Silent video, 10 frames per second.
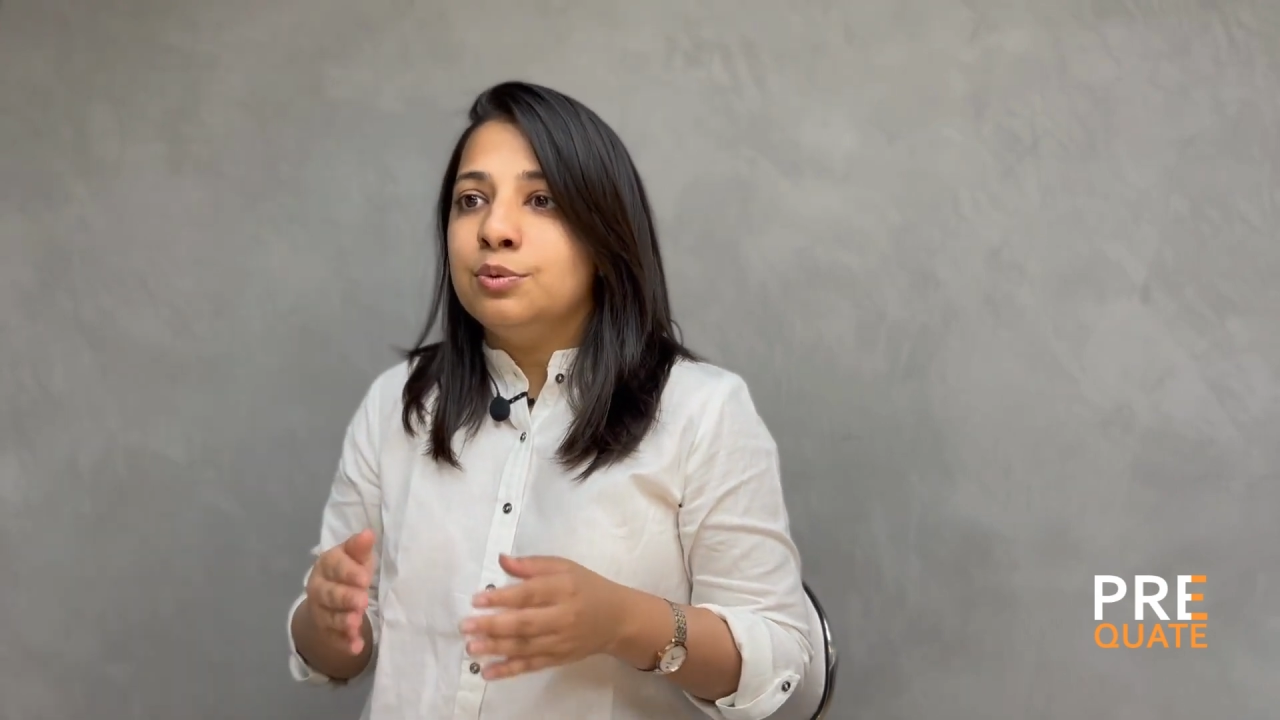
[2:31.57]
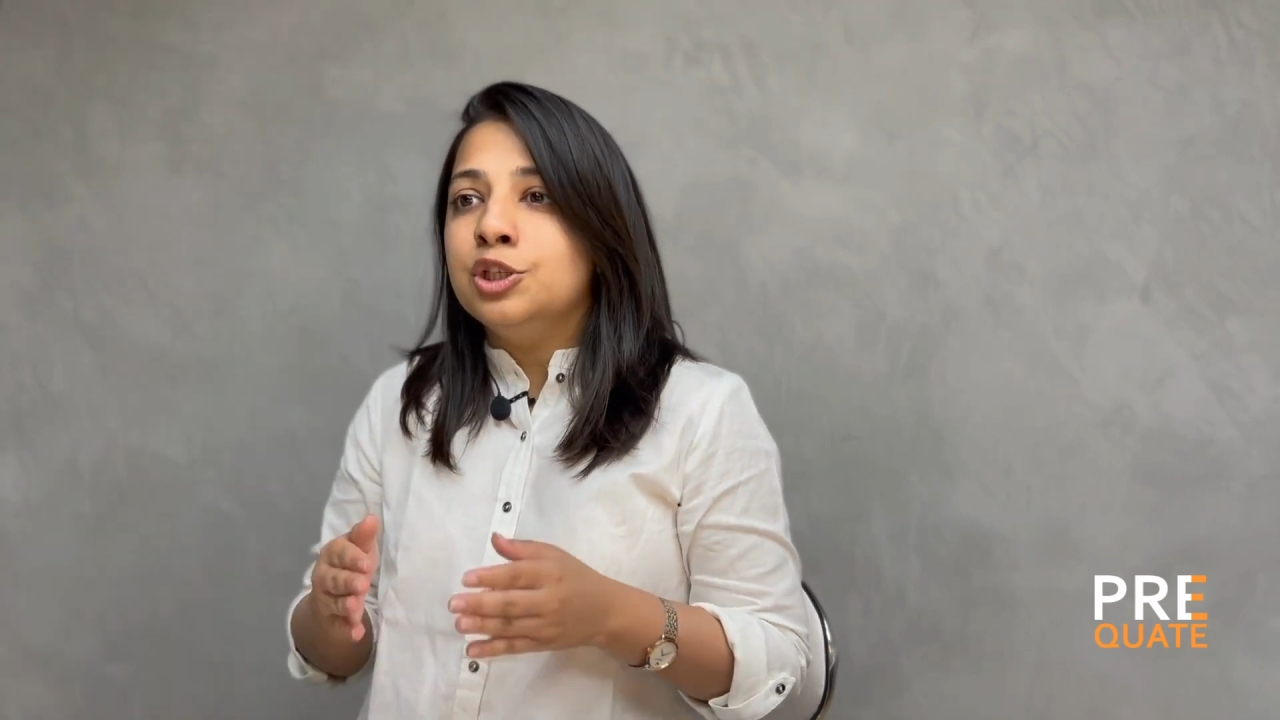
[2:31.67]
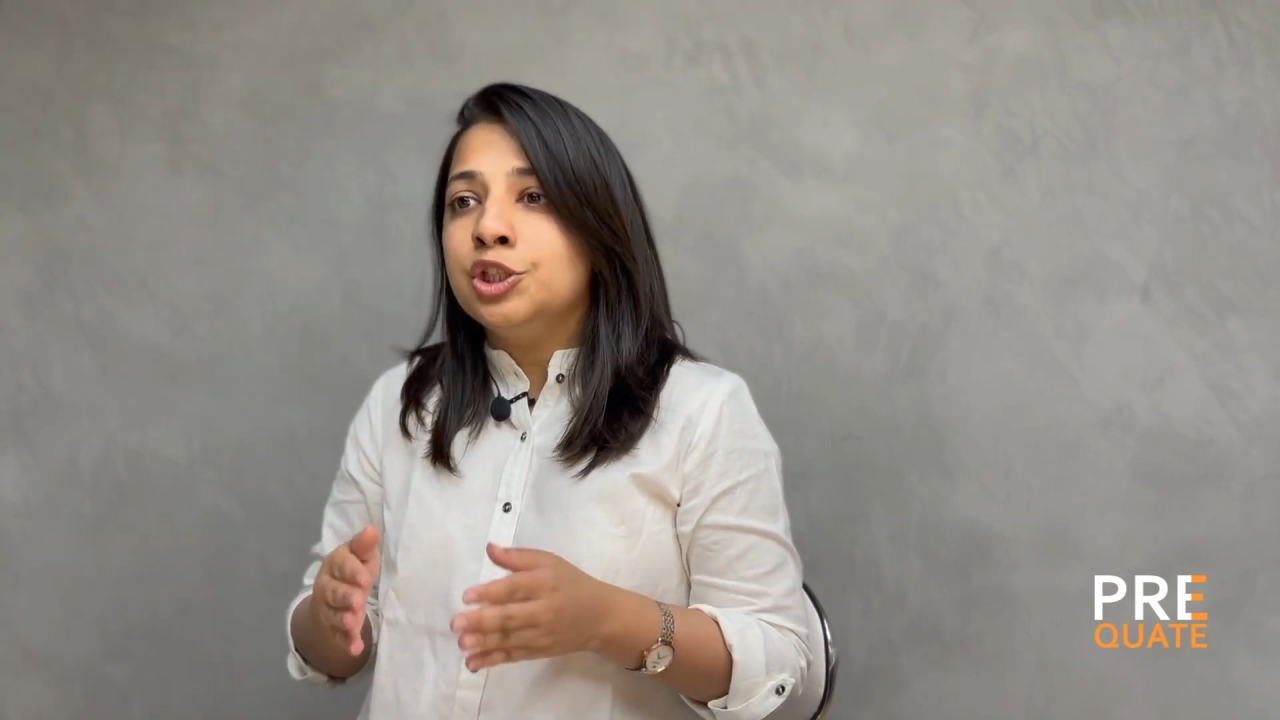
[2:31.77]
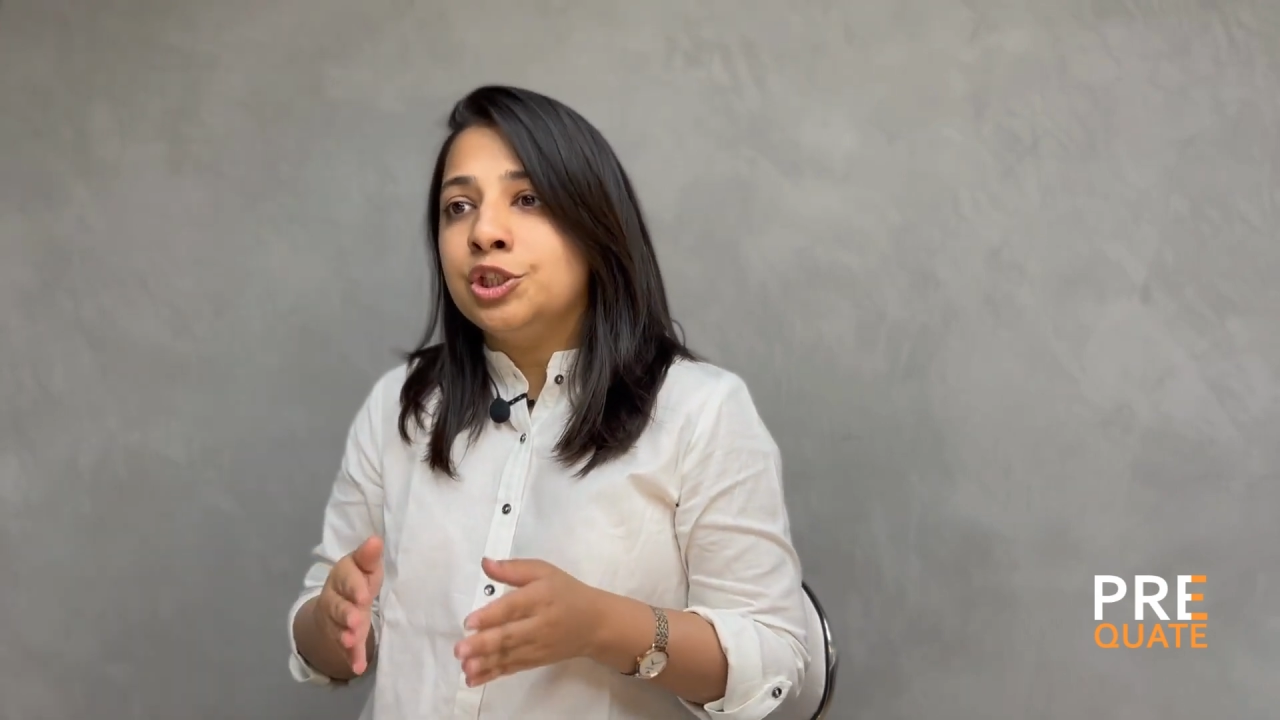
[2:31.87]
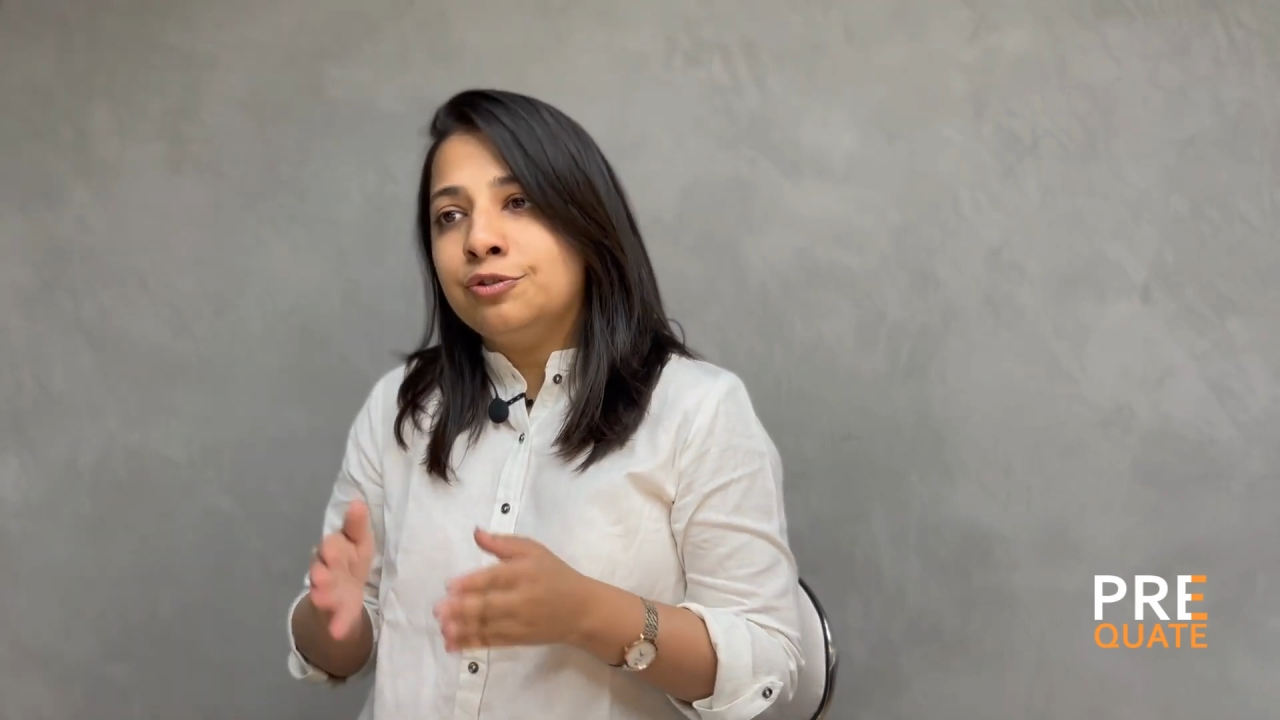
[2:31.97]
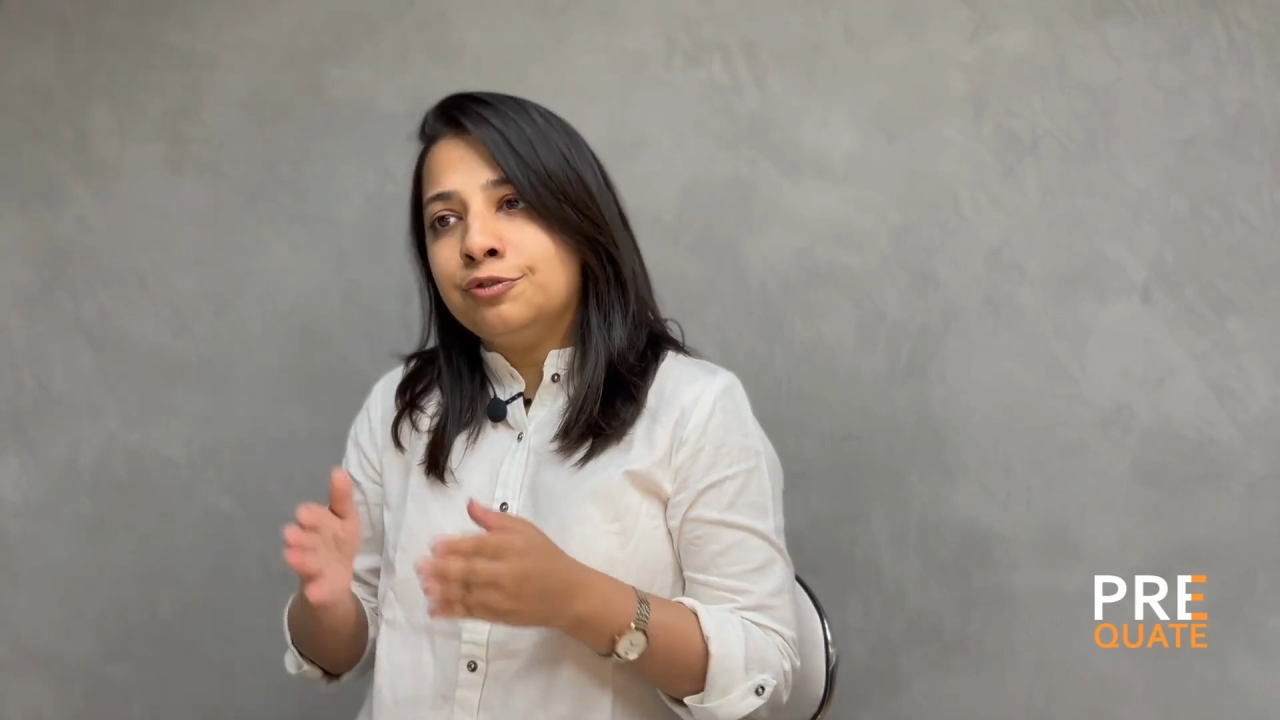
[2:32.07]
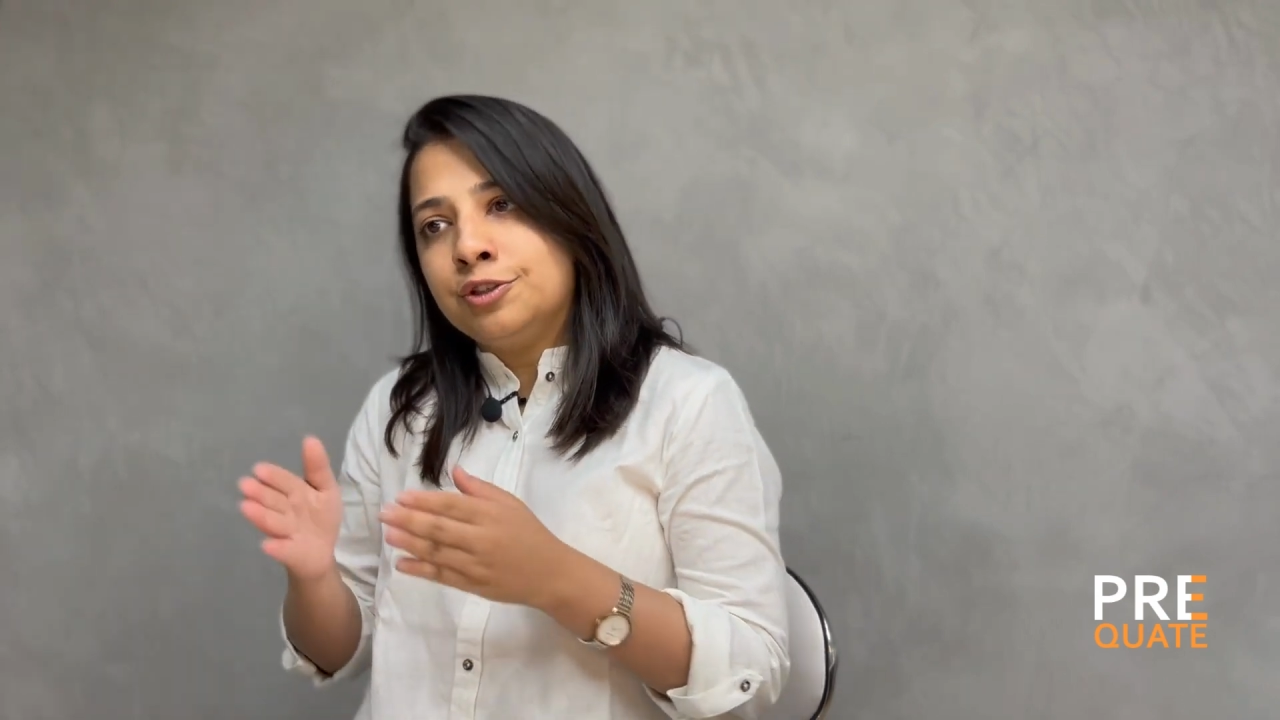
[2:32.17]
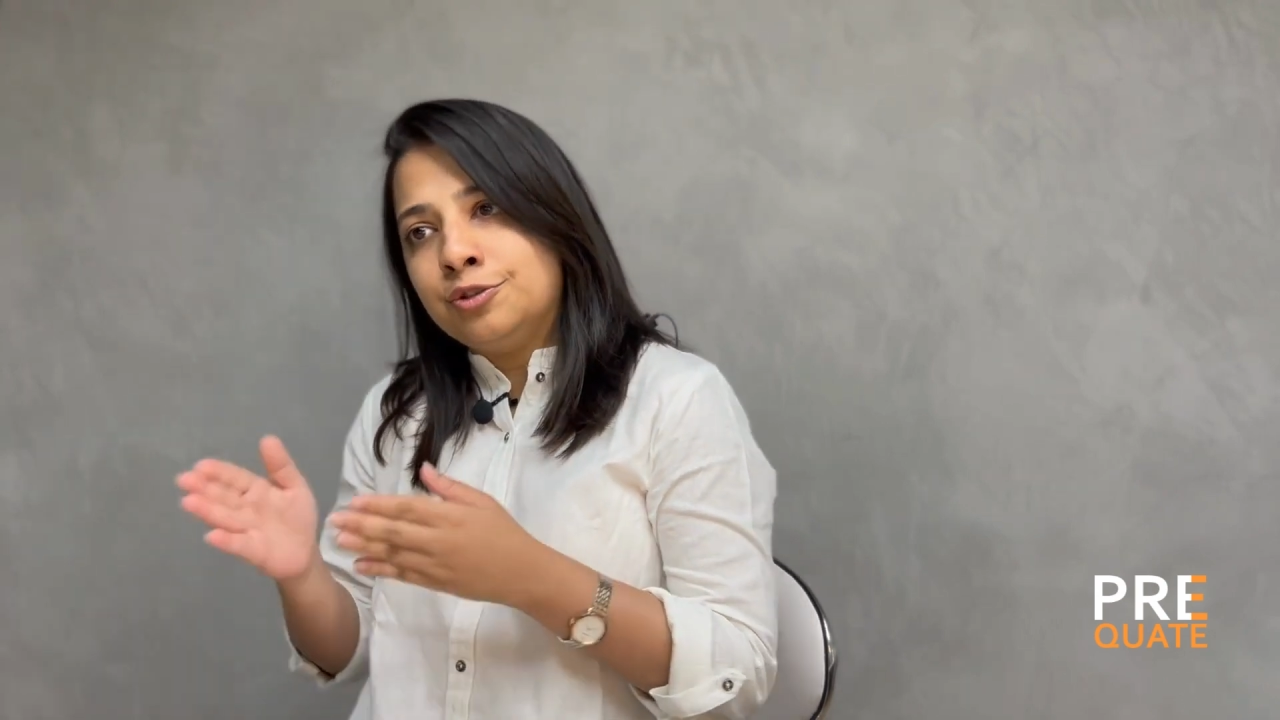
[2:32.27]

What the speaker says: shift to